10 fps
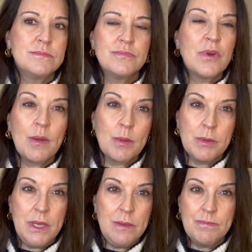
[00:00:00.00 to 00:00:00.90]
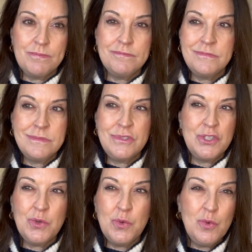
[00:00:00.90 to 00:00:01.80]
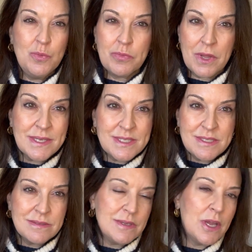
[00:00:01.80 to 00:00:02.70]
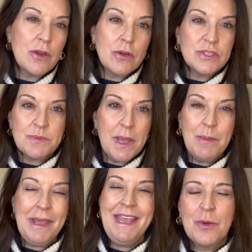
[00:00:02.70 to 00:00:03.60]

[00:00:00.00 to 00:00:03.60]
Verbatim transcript: probably 2+ years, maybe.